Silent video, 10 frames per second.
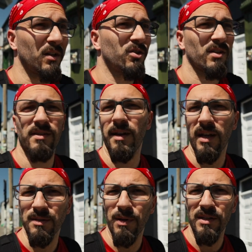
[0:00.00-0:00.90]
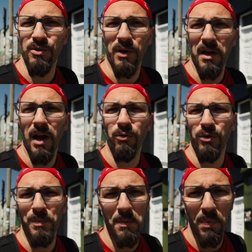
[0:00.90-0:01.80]
It's just a nice place to hang out,
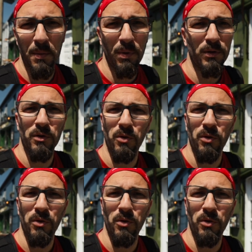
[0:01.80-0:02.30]
to meet people, to